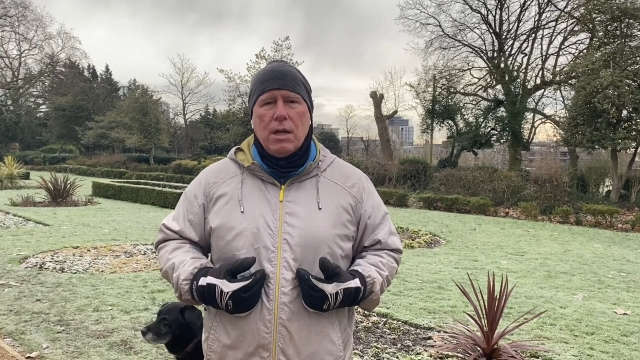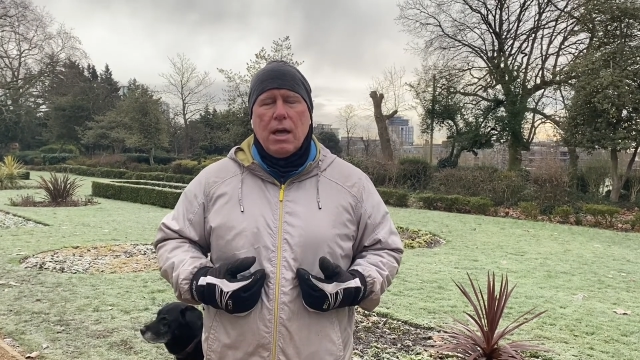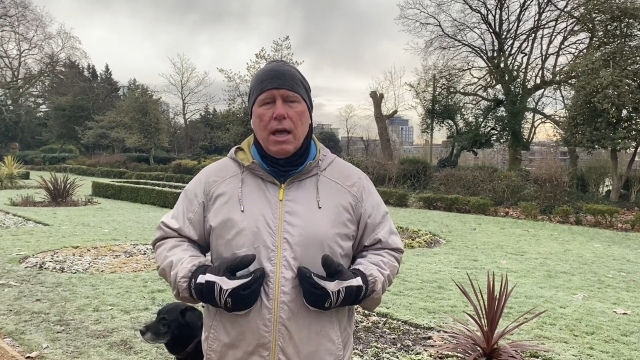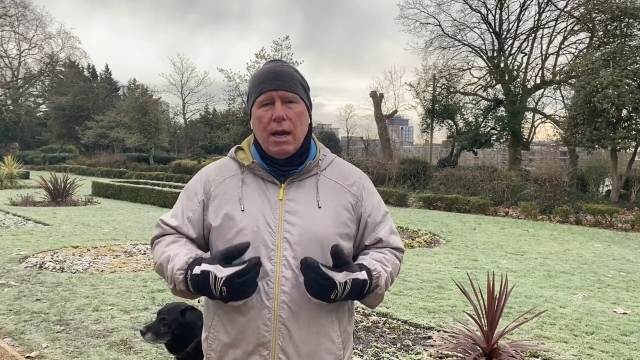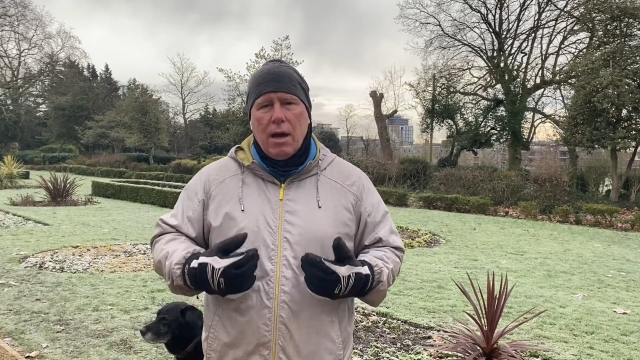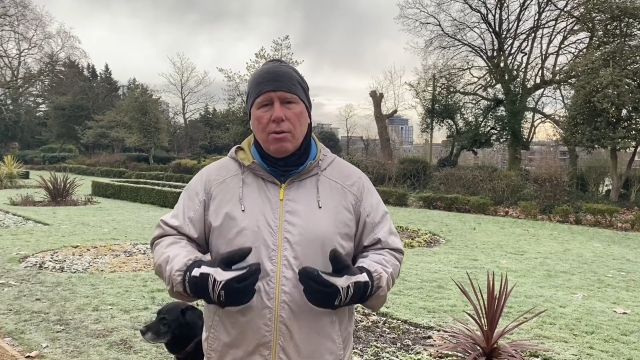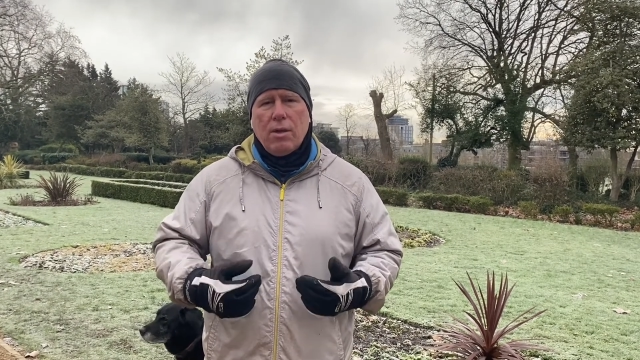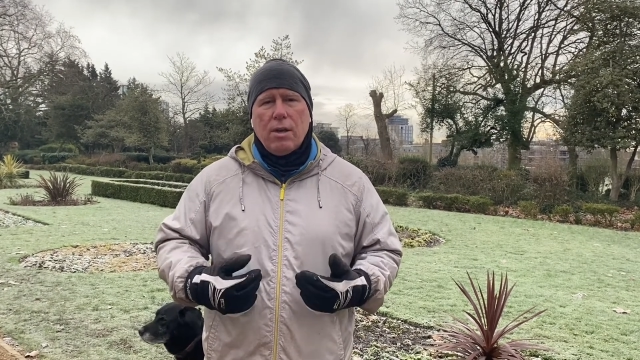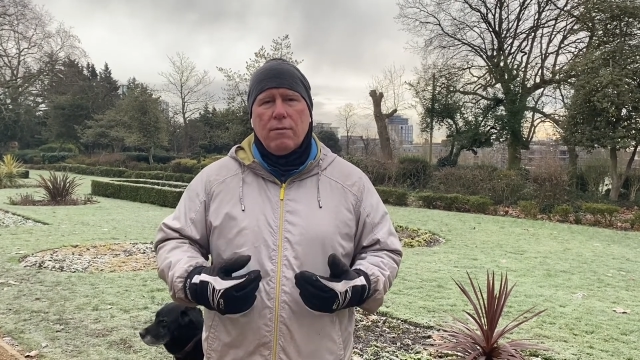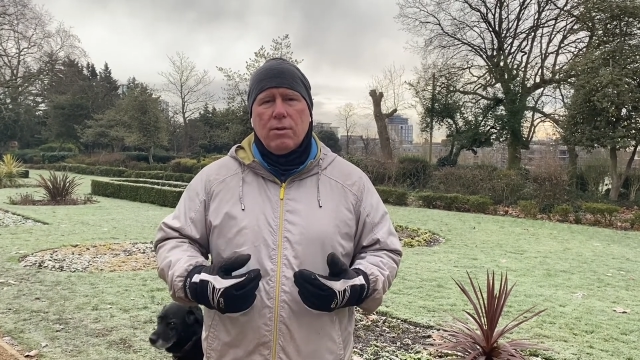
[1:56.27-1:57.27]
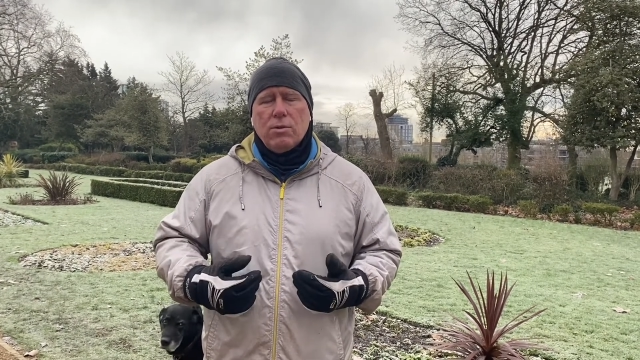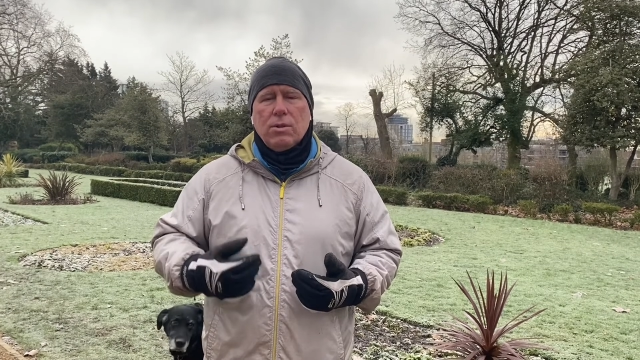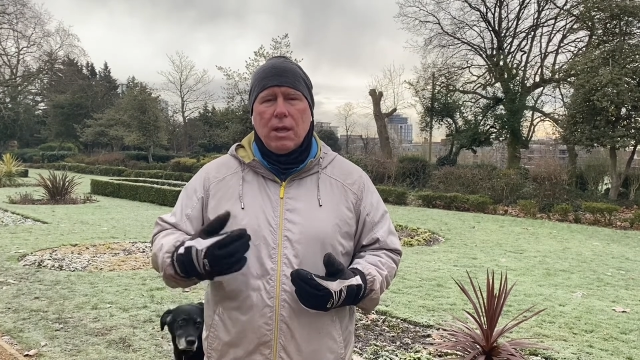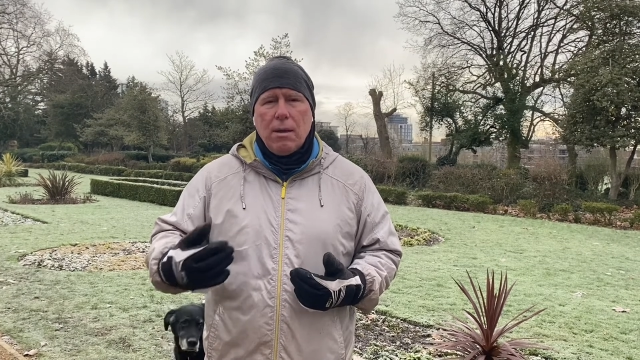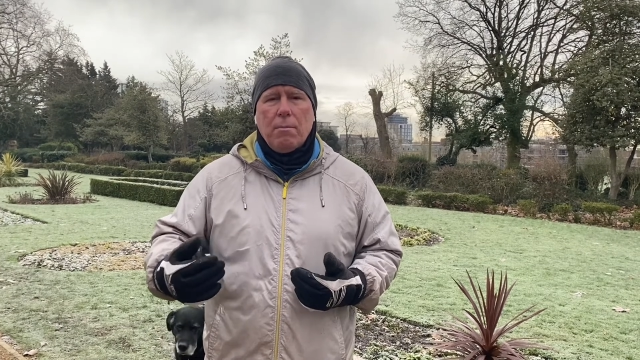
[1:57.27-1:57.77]
and how the individuals
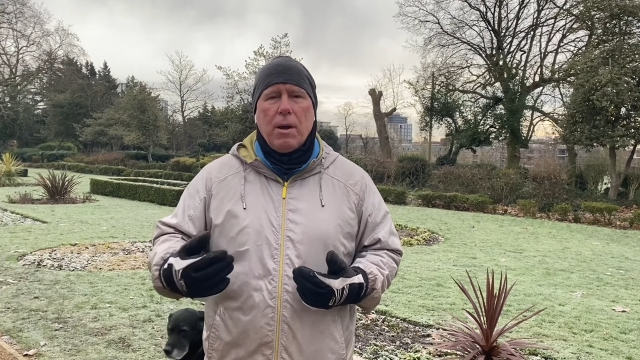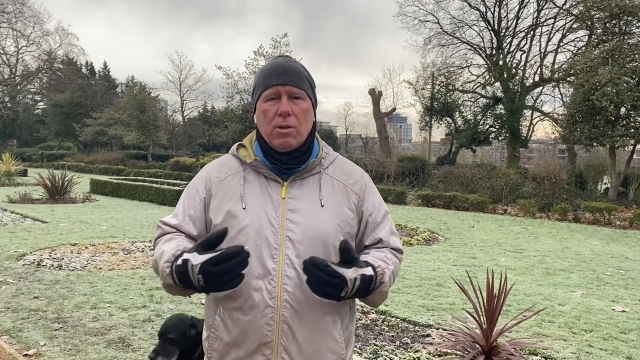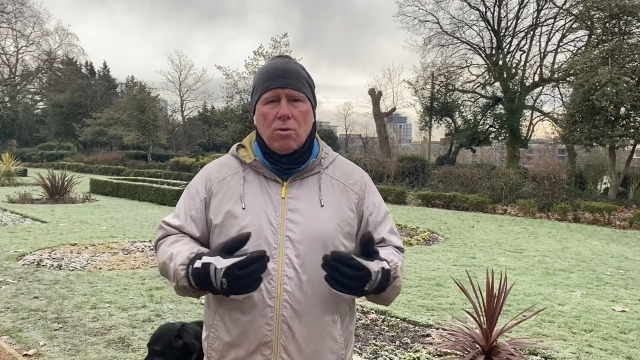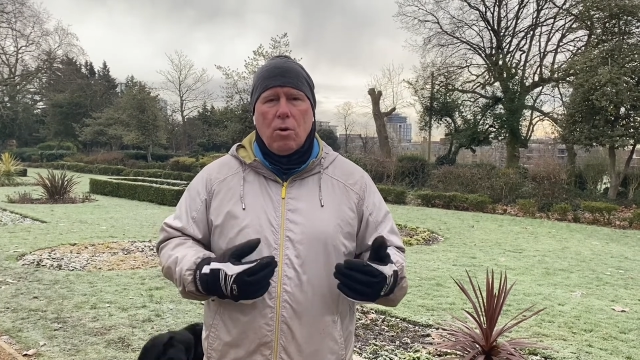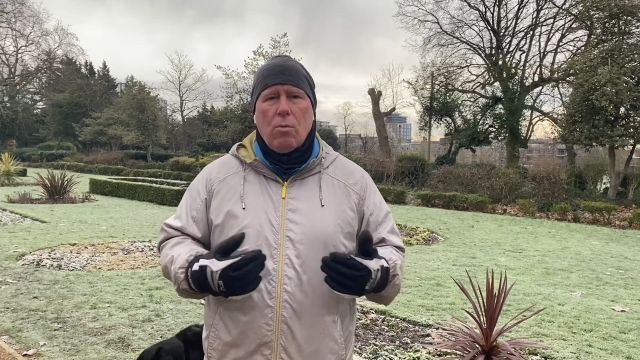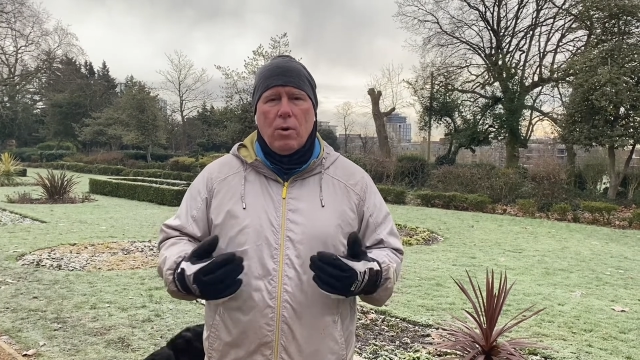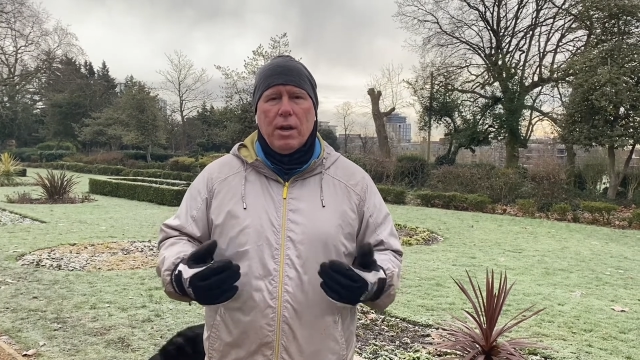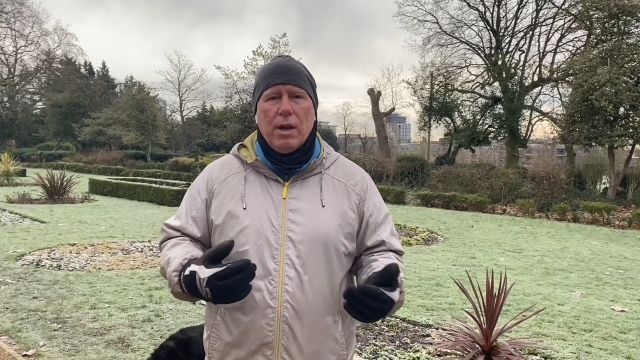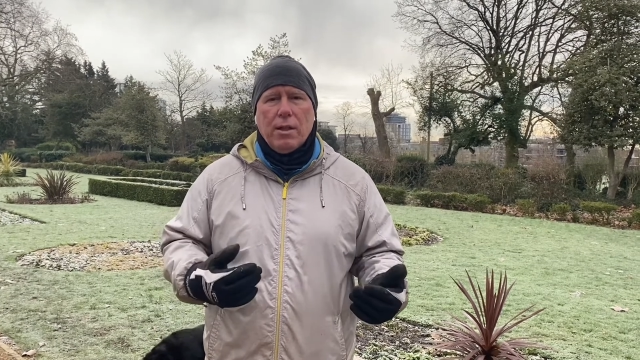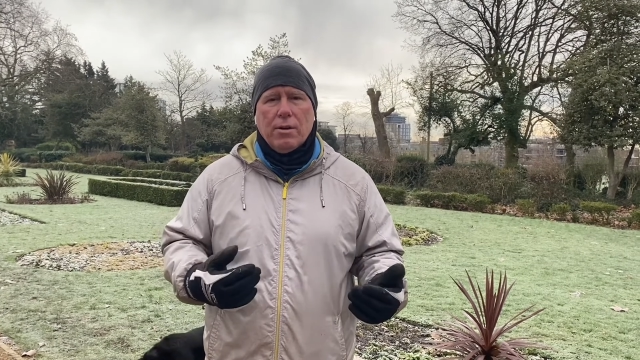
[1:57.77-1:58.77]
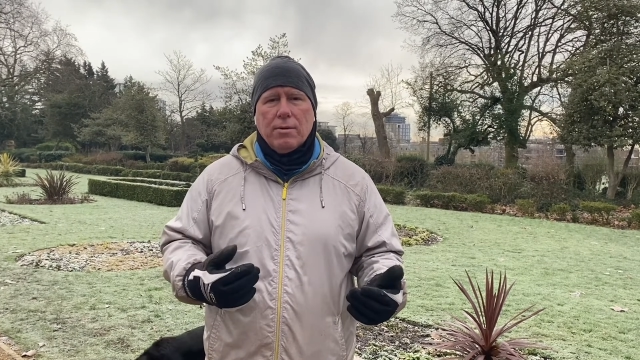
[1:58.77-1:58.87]
impact on one another.